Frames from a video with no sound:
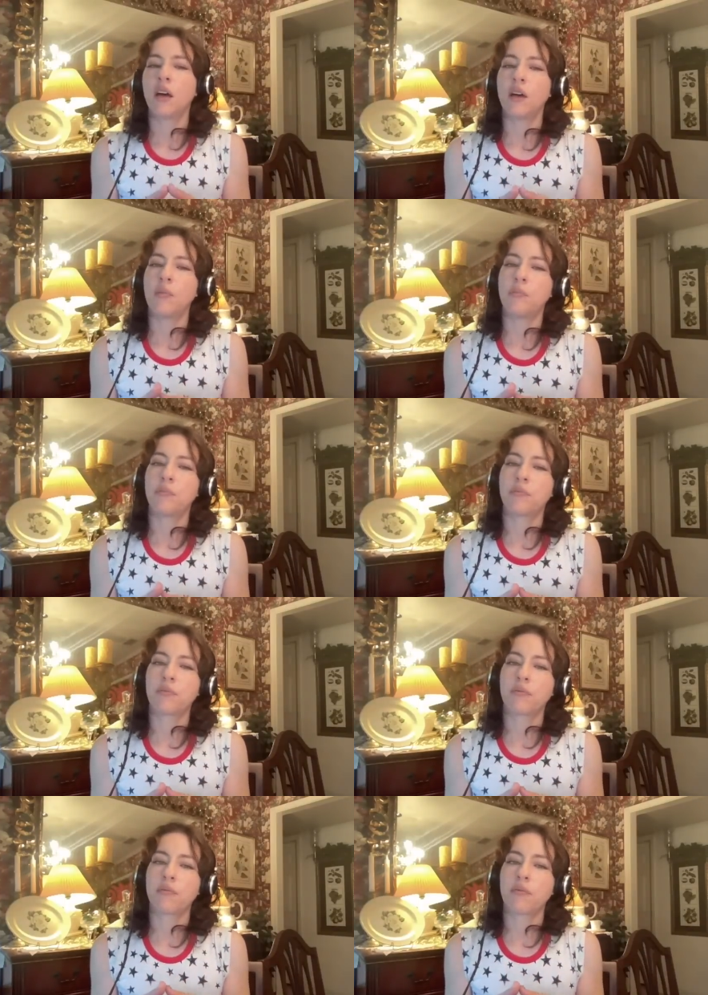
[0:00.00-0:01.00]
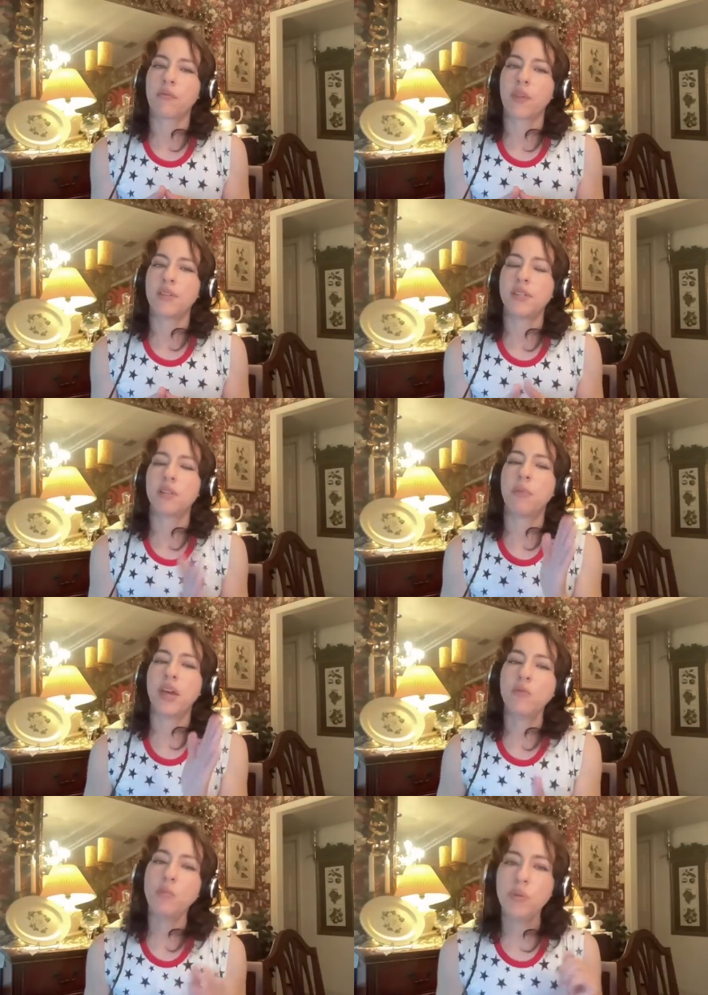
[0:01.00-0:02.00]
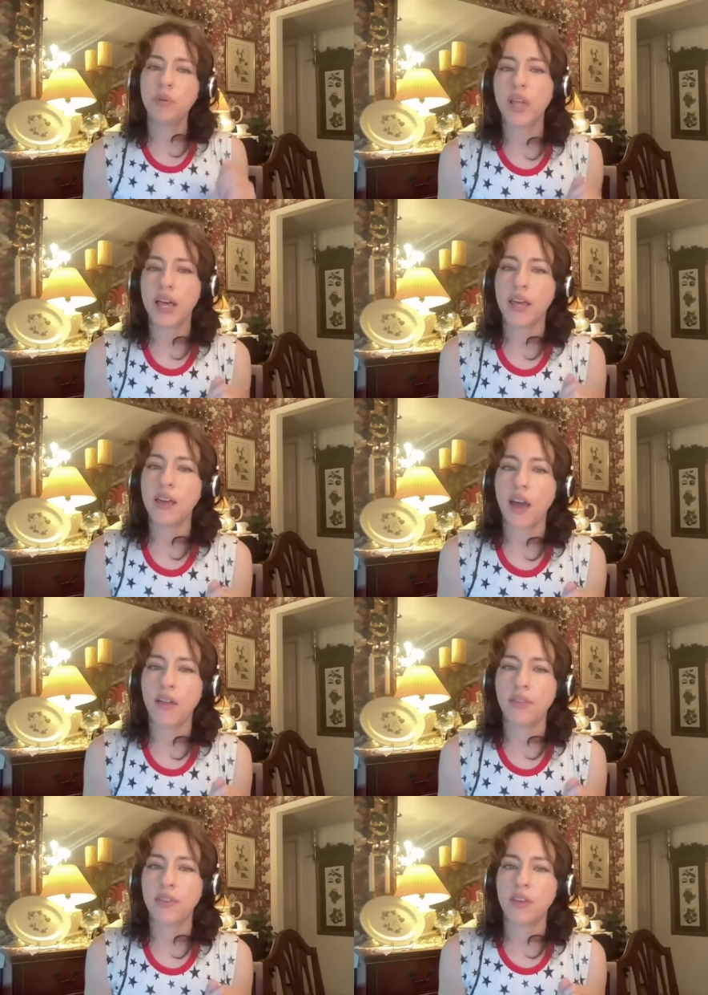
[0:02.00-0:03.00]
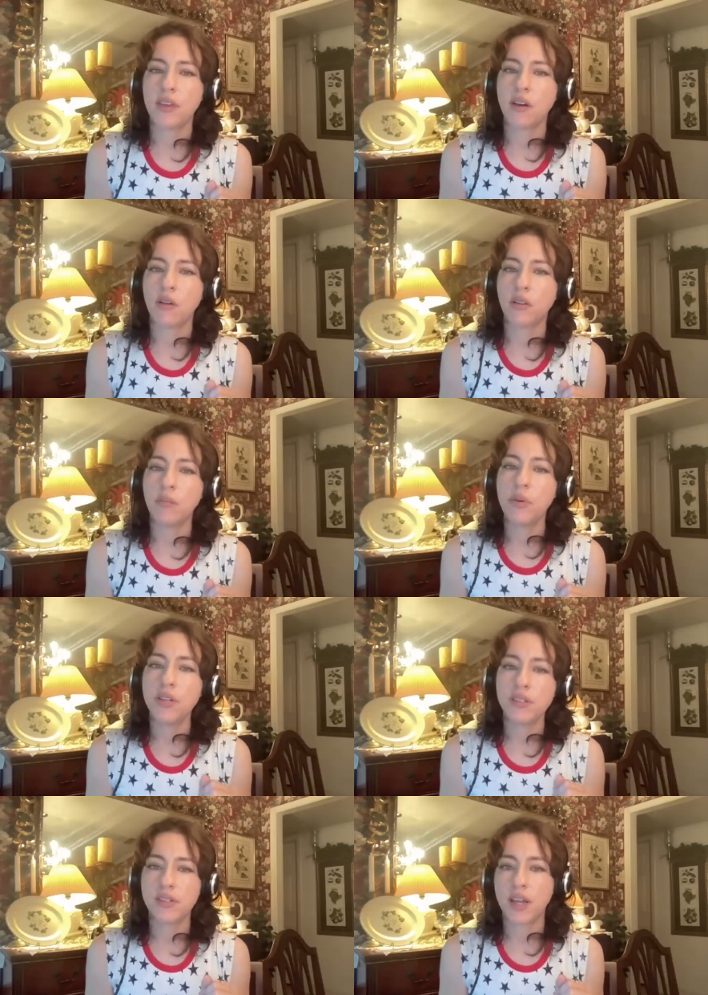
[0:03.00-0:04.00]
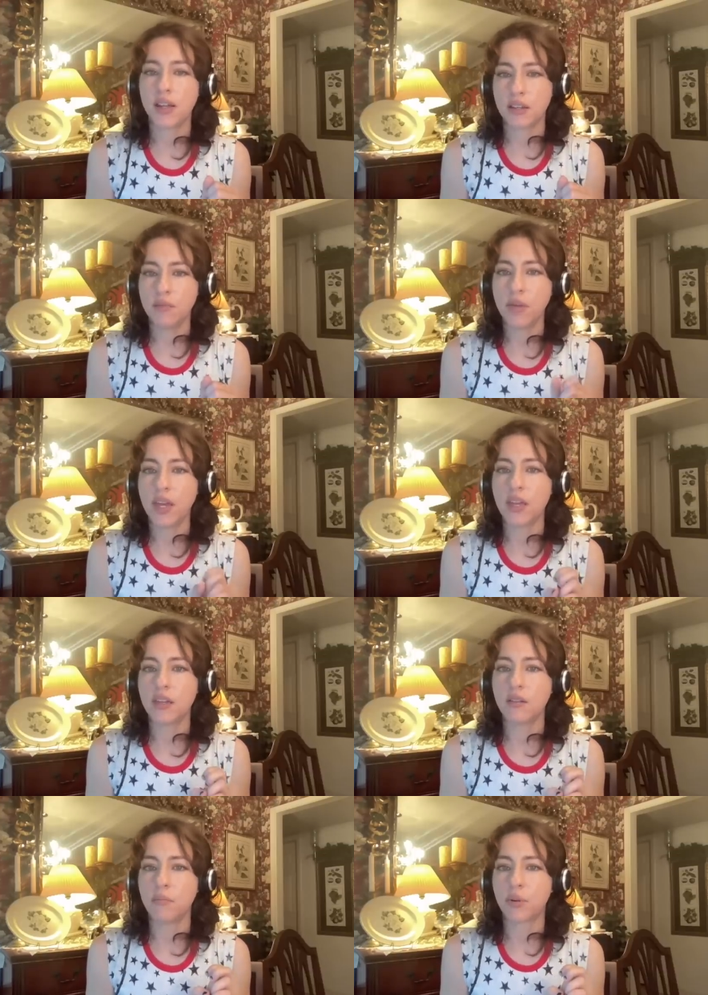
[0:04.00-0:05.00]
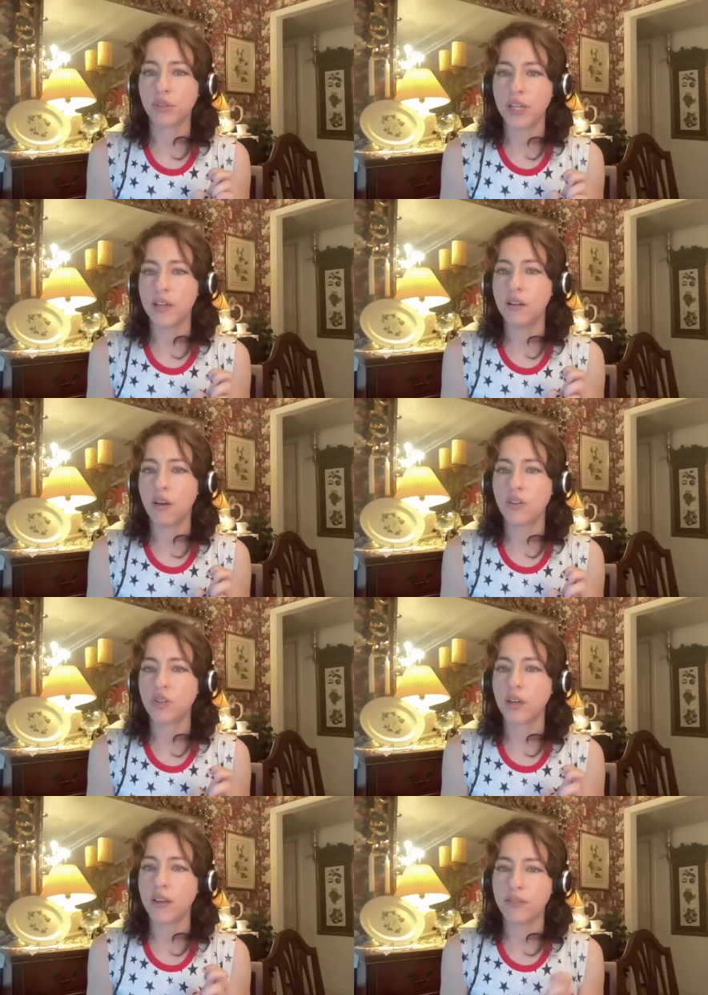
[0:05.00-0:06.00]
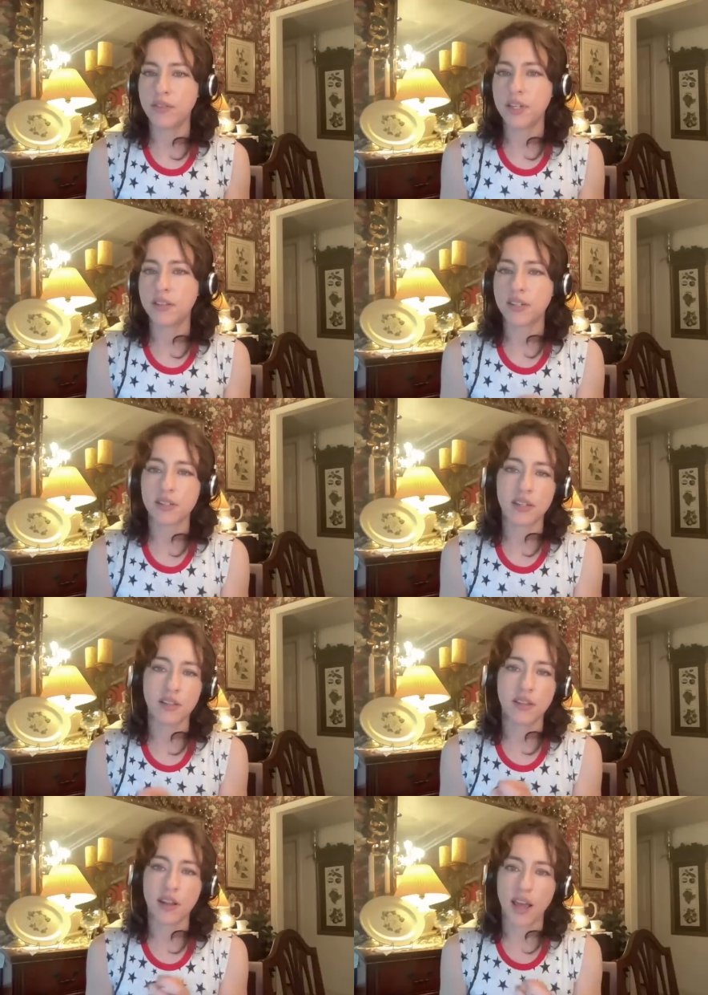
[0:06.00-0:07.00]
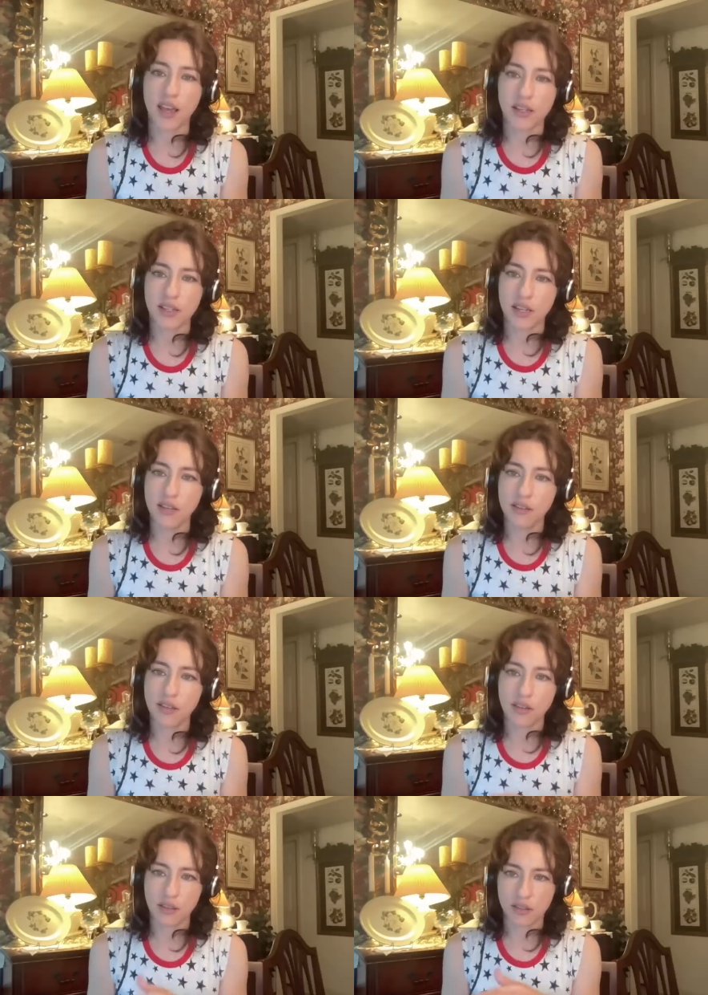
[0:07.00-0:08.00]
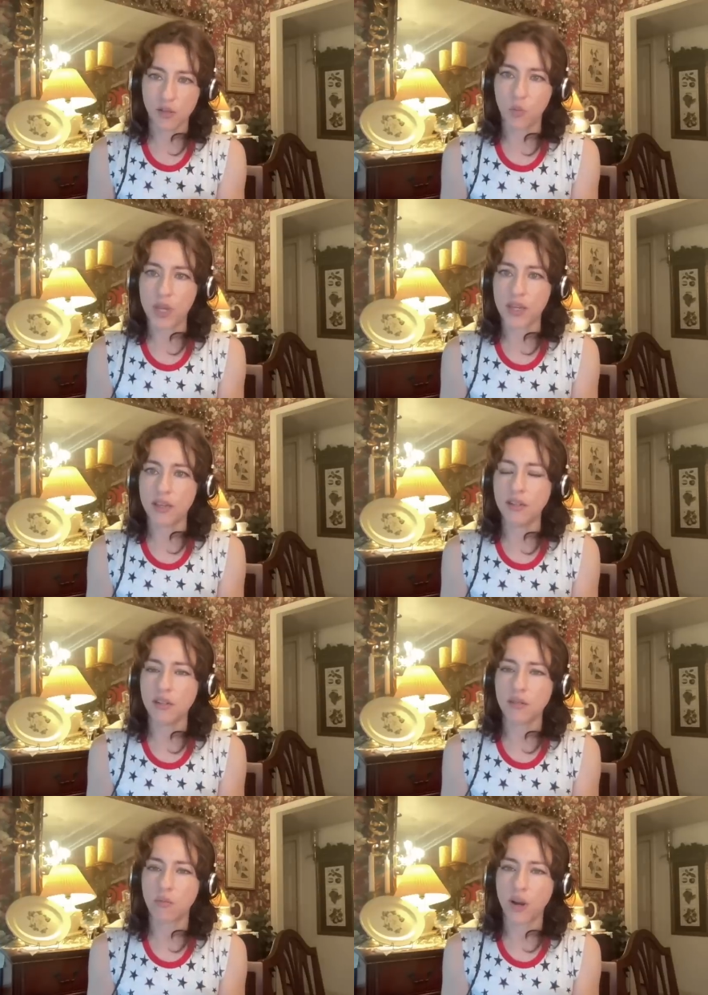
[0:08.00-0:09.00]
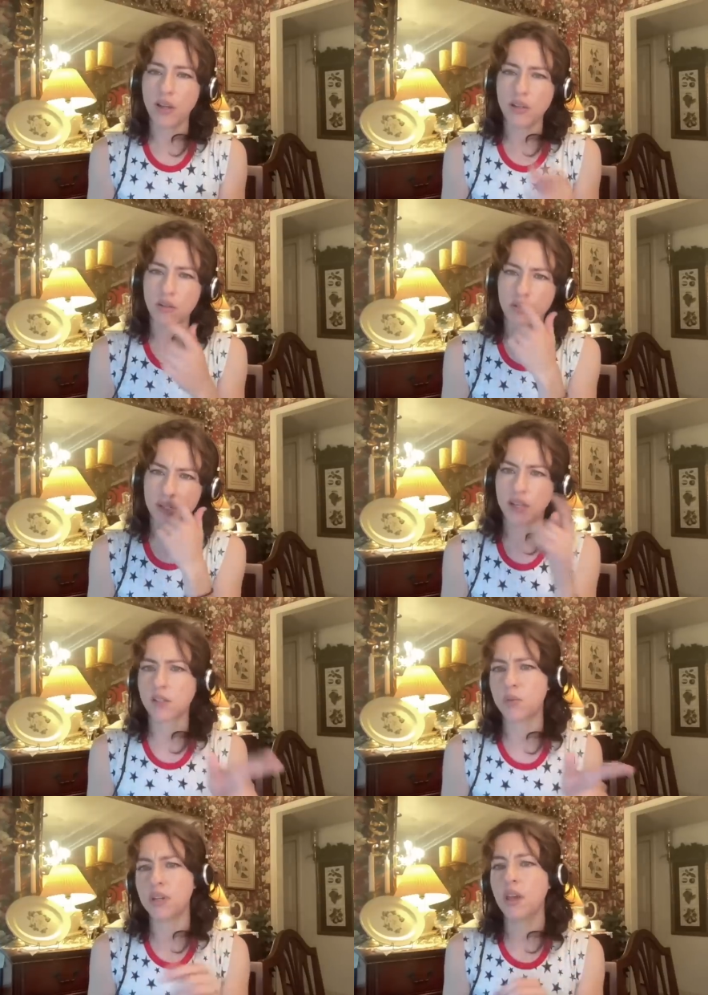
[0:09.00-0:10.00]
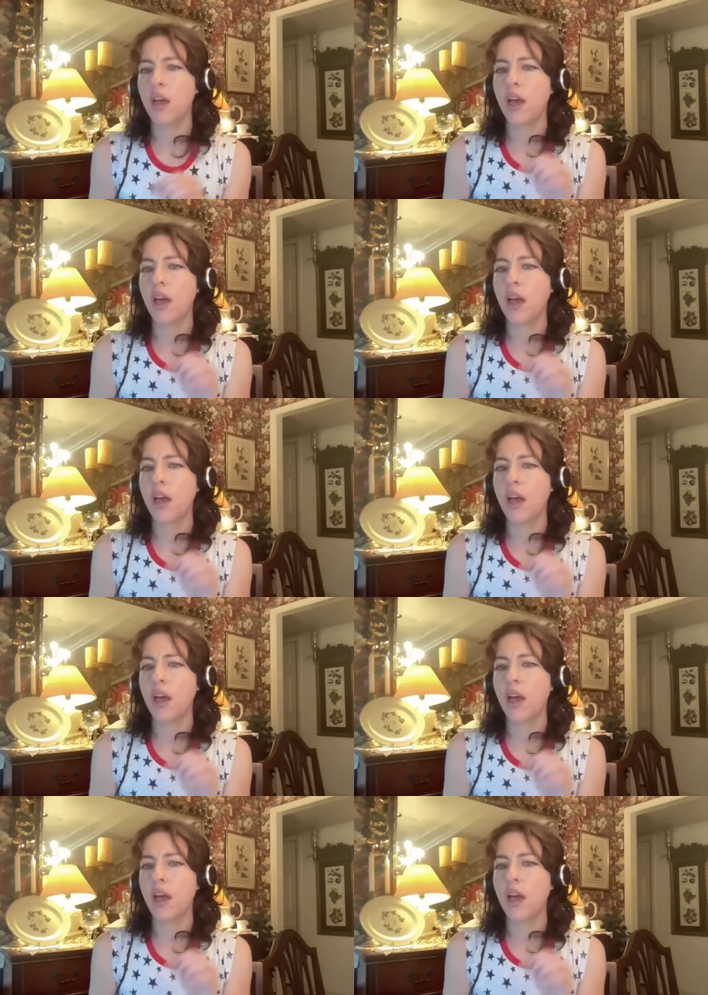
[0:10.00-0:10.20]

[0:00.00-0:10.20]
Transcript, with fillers: um, it says the band will be playing at the Olympia Stadium in Berlin on July 15th, 16th, and 18th. This is weekend, right? Or is it next week?